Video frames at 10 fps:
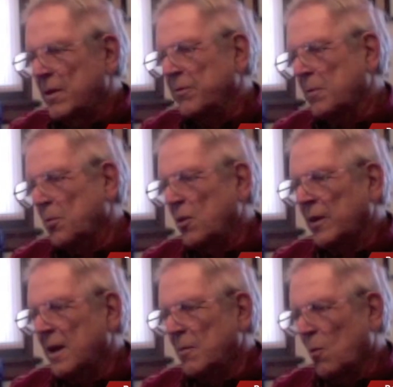
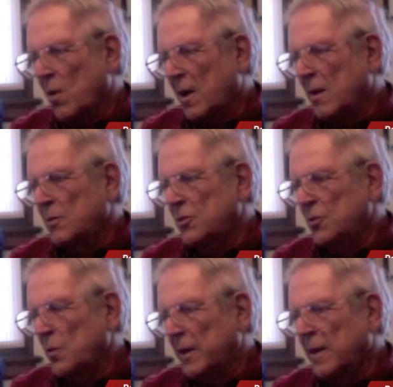And what I was
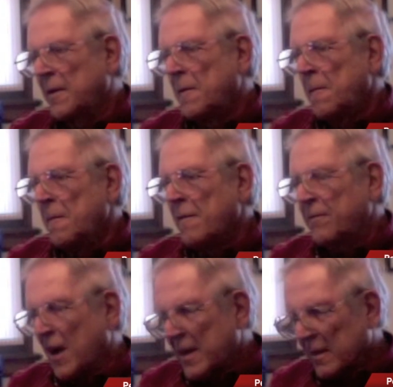doing
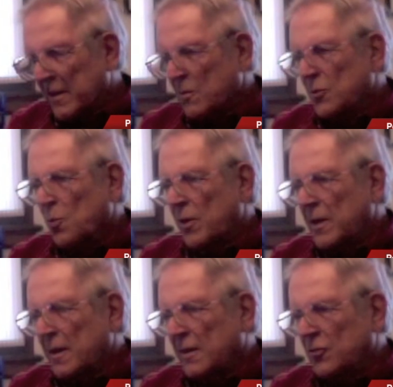finally was
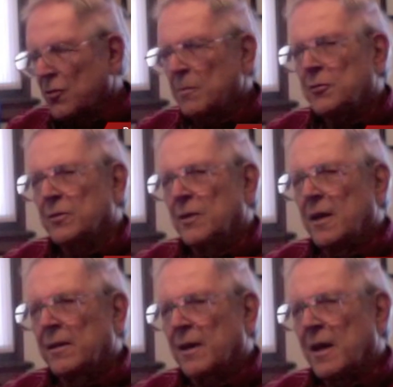working on scripts
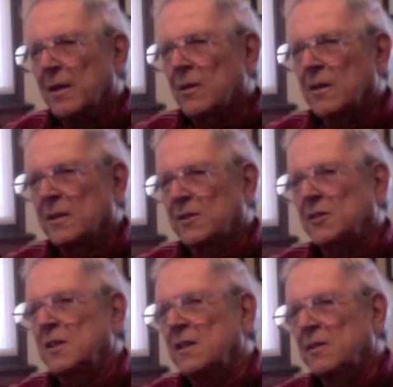and dialogue and
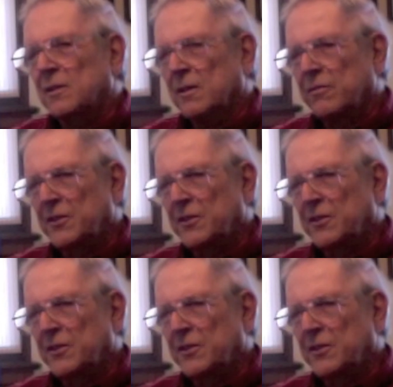scenes and